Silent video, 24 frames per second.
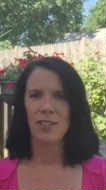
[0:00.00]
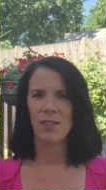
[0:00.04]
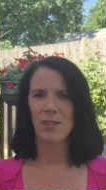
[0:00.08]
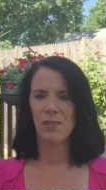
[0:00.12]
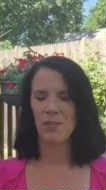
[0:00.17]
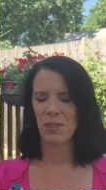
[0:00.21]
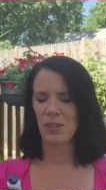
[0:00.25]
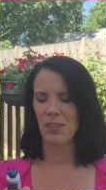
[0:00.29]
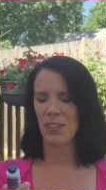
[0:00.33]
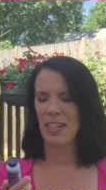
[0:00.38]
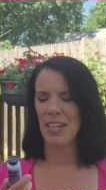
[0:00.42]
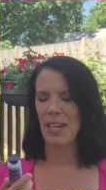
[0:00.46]

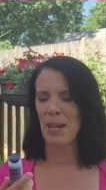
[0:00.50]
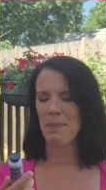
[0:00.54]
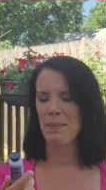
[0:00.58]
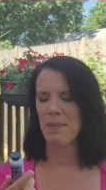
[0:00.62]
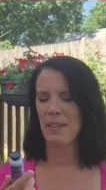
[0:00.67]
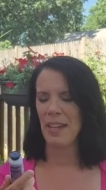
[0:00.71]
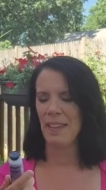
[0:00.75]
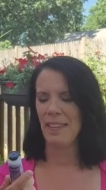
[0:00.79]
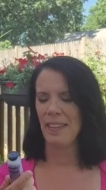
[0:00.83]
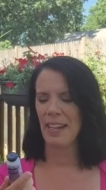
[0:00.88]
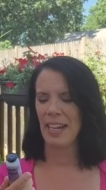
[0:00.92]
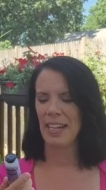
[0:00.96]
really
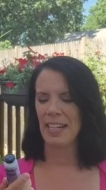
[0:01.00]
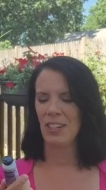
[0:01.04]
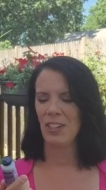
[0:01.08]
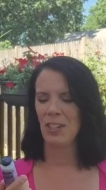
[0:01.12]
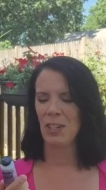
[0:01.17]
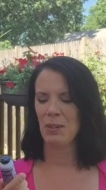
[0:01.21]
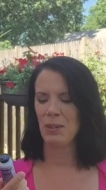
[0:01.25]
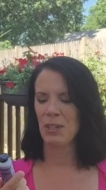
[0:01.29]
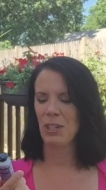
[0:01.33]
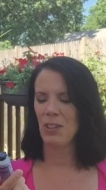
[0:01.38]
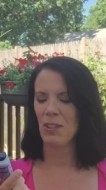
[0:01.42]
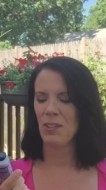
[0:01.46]
upset that I
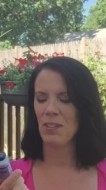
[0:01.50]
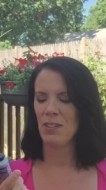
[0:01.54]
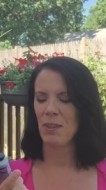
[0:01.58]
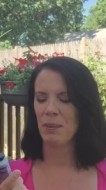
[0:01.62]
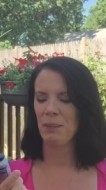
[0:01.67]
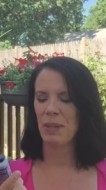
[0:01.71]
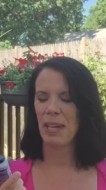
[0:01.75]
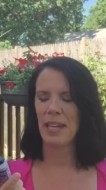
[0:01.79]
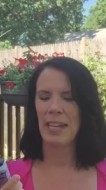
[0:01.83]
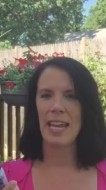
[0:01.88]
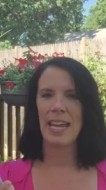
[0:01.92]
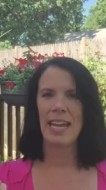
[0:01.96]
couldn't use
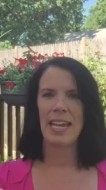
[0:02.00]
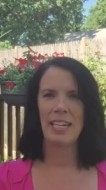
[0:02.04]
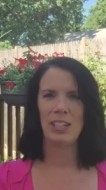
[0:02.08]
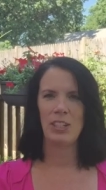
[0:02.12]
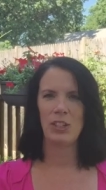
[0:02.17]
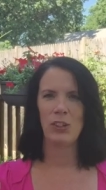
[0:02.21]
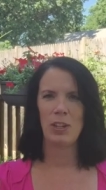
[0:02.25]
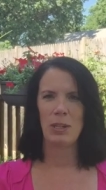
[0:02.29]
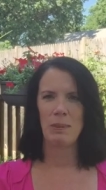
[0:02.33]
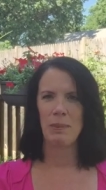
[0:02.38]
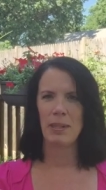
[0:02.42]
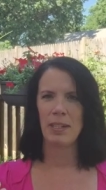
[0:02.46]
some kind of
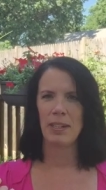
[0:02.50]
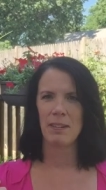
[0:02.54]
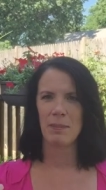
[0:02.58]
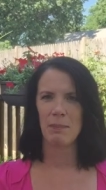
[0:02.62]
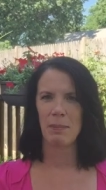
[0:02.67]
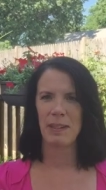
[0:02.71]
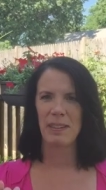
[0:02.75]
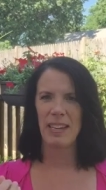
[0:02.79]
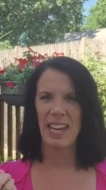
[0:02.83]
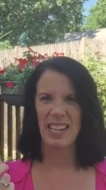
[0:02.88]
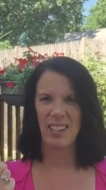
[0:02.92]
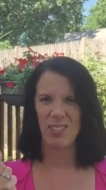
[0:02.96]
hand cream because
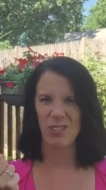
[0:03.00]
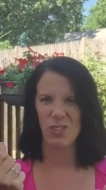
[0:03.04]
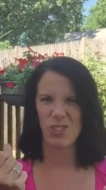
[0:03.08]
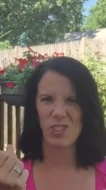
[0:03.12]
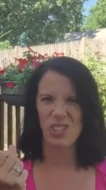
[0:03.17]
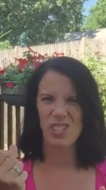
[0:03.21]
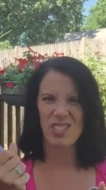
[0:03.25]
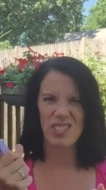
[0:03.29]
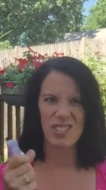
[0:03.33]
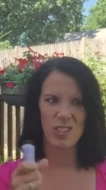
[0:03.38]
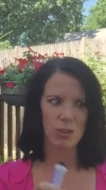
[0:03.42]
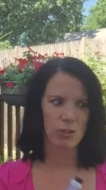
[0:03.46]
my hands are
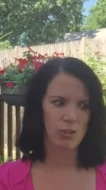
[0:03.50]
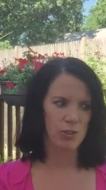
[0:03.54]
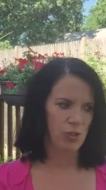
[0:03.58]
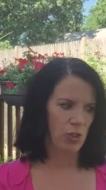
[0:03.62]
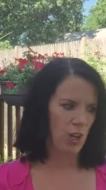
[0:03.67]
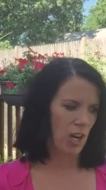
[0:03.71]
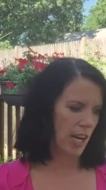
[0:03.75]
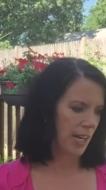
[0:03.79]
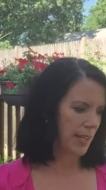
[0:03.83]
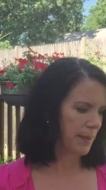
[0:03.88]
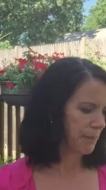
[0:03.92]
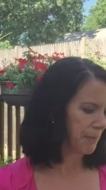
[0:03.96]
just so
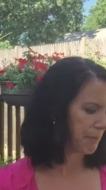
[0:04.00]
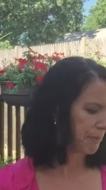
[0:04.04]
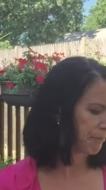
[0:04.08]
dry.